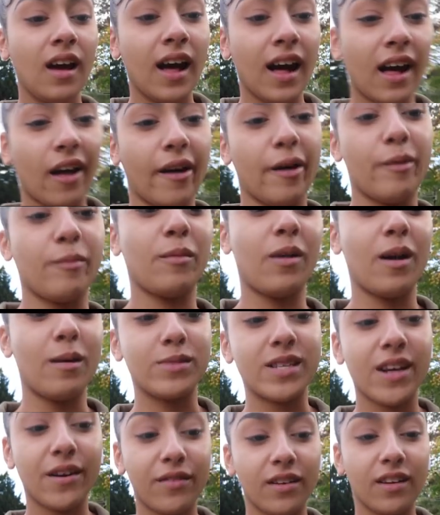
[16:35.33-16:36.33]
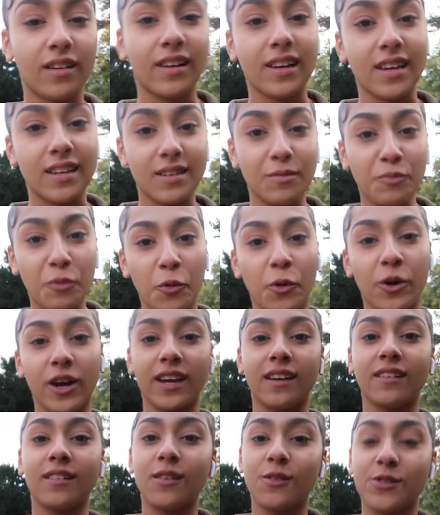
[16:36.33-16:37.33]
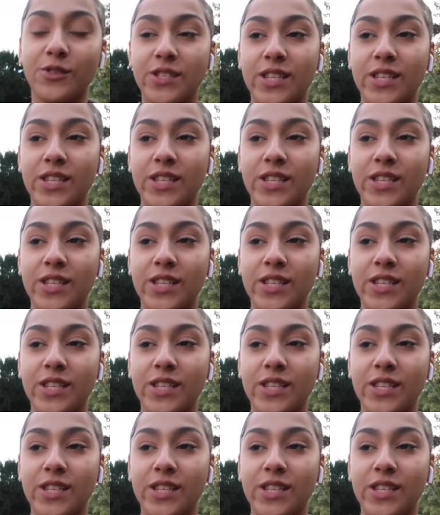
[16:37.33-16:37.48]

Um, I'm definitely walking a lot